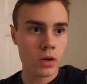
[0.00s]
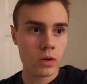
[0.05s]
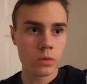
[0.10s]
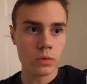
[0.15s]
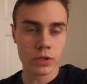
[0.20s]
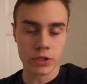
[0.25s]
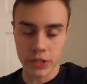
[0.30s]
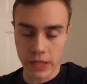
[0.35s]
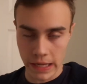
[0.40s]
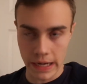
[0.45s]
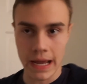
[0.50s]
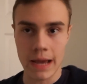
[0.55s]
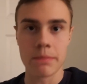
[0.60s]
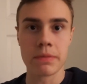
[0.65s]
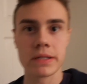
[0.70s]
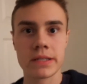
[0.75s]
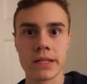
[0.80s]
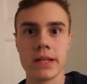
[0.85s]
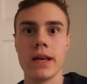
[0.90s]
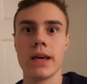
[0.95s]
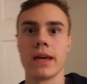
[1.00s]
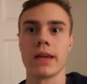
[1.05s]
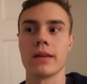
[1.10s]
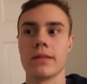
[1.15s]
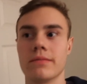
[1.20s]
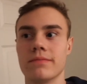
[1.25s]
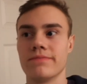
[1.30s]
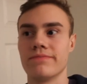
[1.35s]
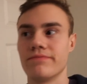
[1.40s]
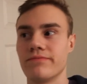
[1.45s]
which that happened today.
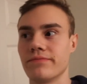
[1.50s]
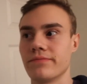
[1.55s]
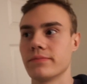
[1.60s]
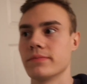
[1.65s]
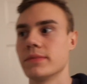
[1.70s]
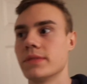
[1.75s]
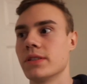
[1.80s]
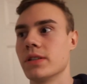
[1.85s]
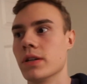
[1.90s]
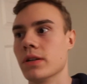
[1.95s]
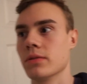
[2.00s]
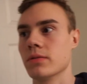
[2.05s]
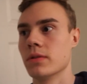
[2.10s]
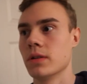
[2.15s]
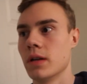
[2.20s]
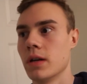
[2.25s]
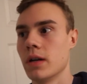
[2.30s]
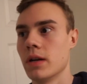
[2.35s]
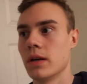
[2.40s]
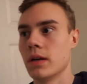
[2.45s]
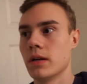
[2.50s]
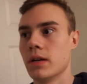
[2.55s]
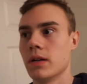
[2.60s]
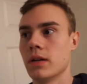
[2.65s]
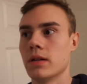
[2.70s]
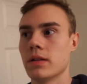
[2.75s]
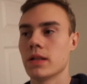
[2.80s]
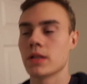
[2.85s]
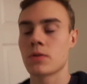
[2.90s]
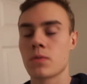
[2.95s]
So
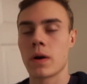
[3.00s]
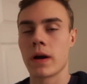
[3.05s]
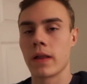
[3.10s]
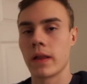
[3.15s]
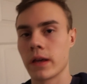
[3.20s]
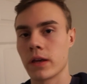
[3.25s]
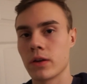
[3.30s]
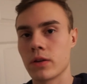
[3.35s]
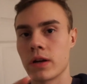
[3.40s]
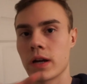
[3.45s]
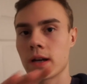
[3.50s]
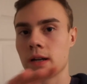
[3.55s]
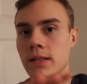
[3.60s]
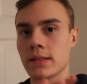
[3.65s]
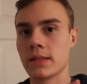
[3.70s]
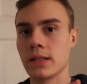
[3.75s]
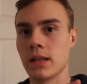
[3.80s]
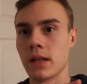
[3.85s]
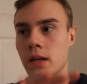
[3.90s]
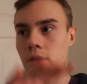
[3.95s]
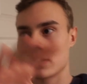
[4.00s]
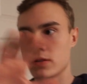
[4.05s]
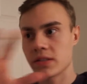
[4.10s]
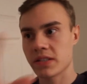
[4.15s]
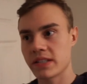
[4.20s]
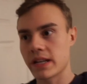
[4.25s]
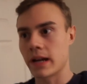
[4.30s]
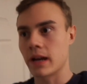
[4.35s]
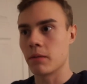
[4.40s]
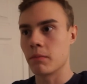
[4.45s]
that's why like you're not gonna see like a
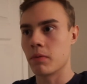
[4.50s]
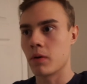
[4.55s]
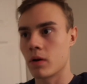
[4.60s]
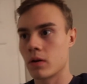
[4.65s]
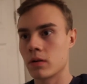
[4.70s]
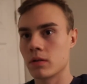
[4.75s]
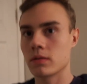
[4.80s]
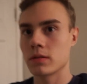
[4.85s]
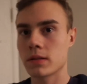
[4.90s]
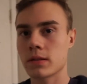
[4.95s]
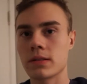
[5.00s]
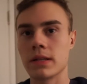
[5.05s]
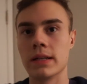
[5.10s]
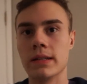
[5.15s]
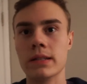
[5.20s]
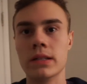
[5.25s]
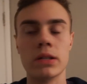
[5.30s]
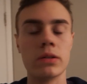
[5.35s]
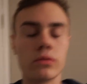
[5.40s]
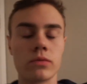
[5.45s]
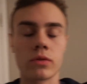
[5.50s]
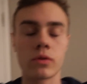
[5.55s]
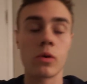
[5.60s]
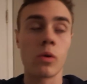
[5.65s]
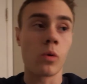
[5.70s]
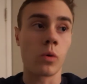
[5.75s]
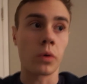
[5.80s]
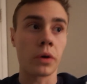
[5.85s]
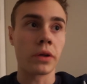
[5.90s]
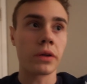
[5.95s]
second part because I didn't
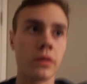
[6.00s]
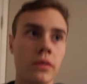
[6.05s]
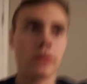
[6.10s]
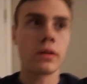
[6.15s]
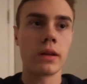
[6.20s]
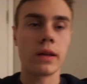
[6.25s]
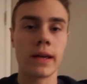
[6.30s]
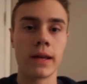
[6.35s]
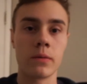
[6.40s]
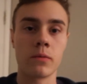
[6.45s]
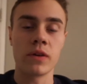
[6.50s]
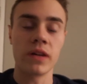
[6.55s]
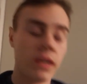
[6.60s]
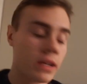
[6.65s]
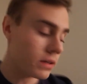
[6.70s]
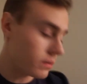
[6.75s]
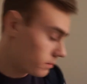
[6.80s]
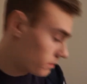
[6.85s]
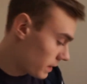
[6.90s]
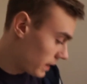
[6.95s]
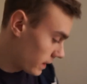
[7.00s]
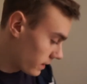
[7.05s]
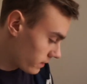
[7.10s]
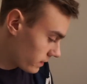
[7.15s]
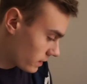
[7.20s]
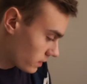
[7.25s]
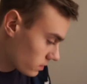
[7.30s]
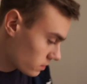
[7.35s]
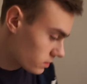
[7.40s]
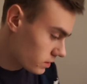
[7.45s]
record it and we didn't make it
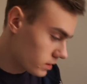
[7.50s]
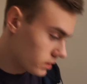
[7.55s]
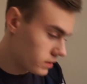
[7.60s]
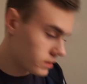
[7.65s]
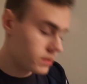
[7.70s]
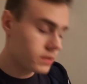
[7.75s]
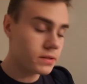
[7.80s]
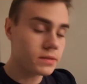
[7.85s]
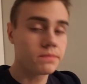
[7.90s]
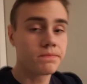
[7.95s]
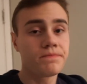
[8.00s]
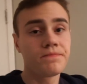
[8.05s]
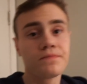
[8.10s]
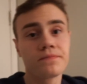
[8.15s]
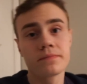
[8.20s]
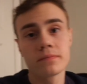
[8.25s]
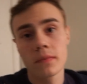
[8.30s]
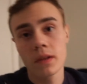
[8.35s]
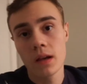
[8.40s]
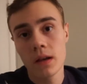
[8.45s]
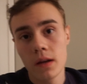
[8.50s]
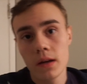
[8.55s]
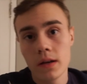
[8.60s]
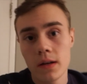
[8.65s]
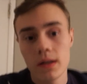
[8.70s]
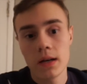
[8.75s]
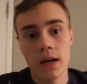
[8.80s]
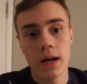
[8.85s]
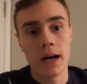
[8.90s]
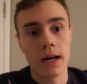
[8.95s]
there because
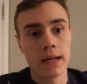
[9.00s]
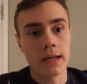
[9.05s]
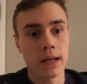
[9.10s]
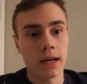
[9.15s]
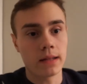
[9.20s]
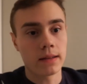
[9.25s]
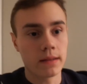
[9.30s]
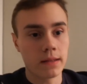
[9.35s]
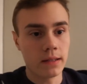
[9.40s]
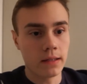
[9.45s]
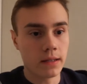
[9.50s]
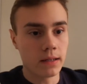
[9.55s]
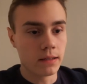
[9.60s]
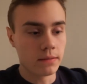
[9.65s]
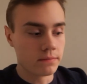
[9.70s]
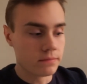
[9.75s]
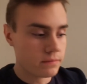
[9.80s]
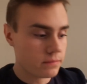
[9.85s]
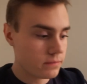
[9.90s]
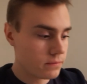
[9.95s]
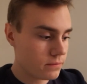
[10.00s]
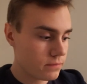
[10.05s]
I got the um,